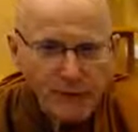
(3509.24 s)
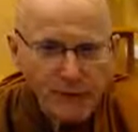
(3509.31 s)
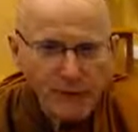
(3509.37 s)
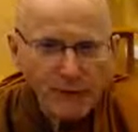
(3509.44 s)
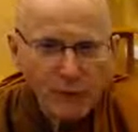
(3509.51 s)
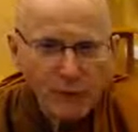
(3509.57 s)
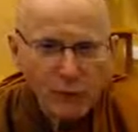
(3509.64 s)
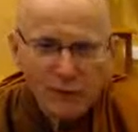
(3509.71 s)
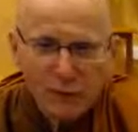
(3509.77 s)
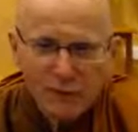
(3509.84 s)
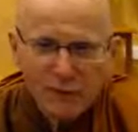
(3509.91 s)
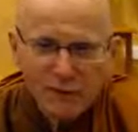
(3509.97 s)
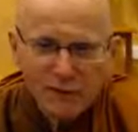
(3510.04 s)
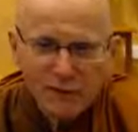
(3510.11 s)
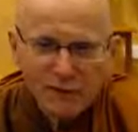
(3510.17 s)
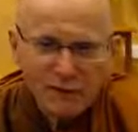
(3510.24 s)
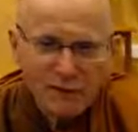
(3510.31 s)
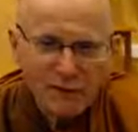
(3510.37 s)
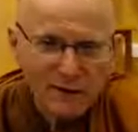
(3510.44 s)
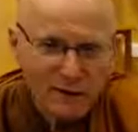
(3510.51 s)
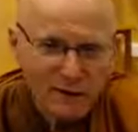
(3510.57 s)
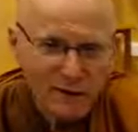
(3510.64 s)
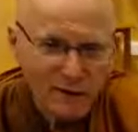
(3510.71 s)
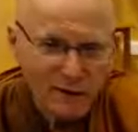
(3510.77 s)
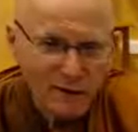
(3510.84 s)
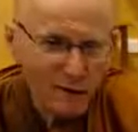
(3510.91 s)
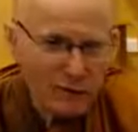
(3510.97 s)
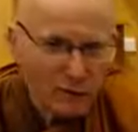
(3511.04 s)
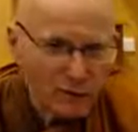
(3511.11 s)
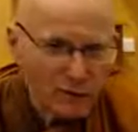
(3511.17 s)
it's always
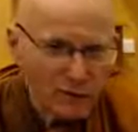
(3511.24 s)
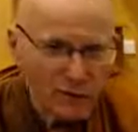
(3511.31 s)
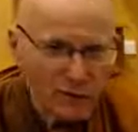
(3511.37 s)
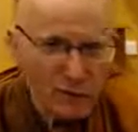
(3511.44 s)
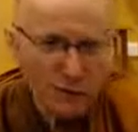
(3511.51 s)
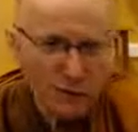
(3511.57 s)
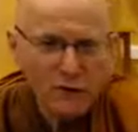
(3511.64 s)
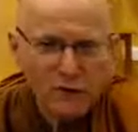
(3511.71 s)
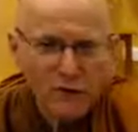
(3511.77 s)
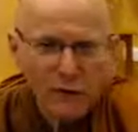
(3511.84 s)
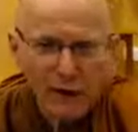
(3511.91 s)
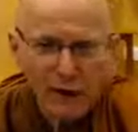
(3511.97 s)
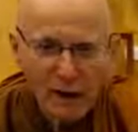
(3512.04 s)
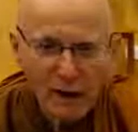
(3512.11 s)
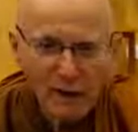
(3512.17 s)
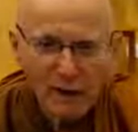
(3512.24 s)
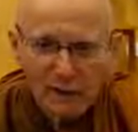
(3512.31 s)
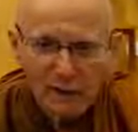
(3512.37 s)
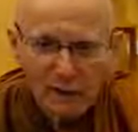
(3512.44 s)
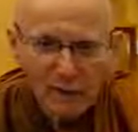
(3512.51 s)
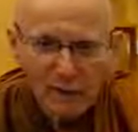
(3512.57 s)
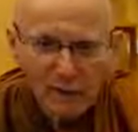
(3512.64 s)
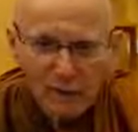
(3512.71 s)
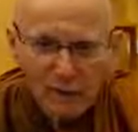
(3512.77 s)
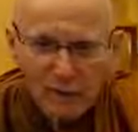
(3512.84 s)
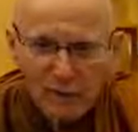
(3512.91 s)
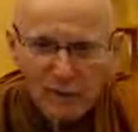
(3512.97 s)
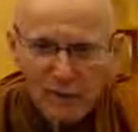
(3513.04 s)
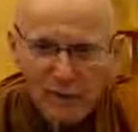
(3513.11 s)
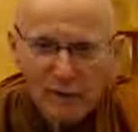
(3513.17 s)
revolves around
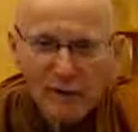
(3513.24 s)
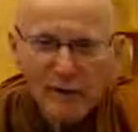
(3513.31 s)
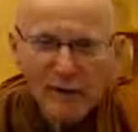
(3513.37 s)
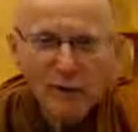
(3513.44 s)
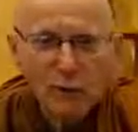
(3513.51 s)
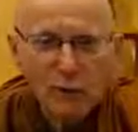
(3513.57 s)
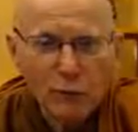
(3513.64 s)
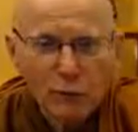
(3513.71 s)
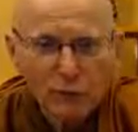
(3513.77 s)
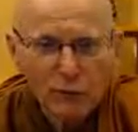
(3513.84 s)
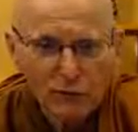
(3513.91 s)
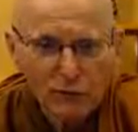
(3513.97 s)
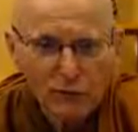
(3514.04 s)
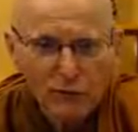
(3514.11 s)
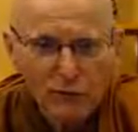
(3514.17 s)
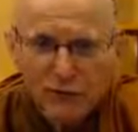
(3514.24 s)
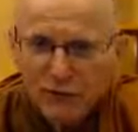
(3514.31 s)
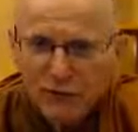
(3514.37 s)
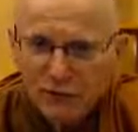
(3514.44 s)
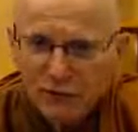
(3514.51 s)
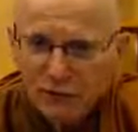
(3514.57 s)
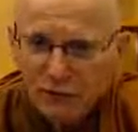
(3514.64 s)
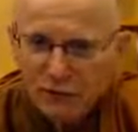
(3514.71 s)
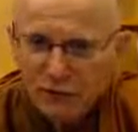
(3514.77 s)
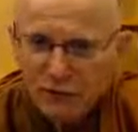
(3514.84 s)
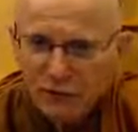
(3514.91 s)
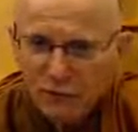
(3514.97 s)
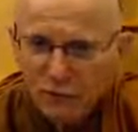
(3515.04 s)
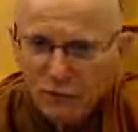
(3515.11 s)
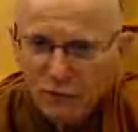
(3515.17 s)
developing the causes and
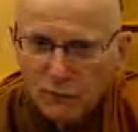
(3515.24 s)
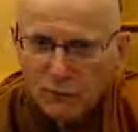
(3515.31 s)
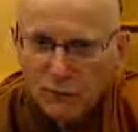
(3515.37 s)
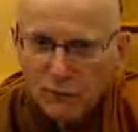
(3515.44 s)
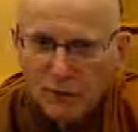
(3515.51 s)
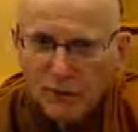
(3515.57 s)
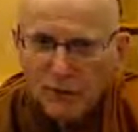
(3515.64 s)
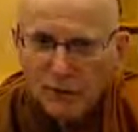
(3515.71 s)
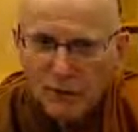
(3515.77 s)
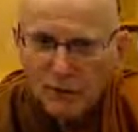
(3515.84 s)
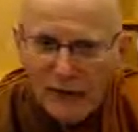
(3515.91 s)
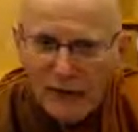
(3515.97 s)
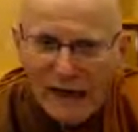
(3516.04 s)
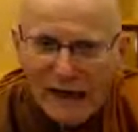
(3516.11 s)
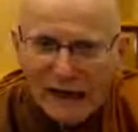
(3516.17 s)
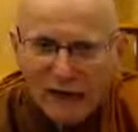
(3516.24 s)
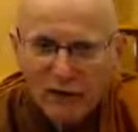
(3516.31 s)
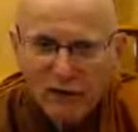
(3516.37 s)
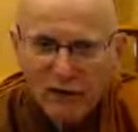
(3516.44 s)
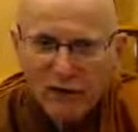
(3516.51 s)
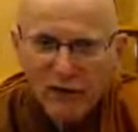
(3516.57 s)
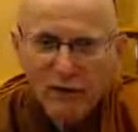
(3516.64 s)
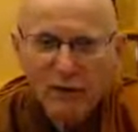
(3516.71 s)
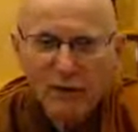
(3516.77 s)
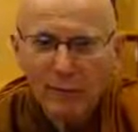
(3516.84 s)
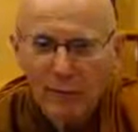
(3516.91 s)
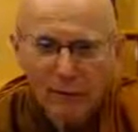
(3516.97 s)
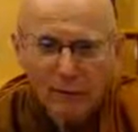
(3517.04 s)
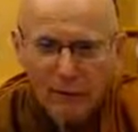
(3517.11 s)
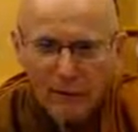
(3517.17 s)
conditions for energy in the
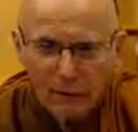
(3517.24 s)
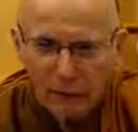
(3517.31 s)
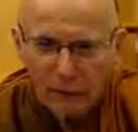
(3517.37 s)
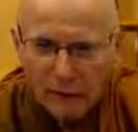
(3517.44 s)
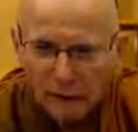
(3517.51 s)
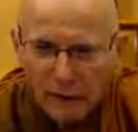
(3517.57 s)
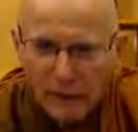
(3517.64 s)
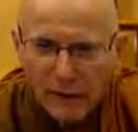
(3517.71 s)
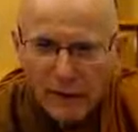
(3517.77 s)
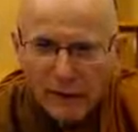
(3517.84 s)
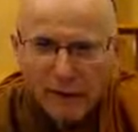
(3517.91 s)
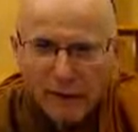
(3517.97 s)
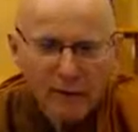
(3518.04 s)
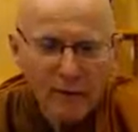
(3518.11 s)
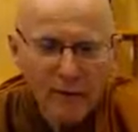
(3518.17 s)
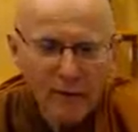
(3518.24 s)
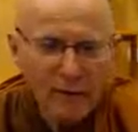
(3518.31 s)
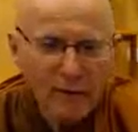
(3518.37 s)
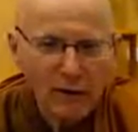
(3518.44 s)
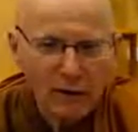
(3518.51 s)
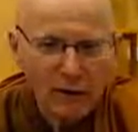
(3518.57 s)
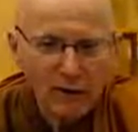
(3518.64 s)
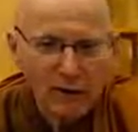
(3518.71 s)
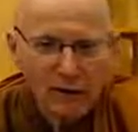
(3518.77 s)
mind, joy in the mind,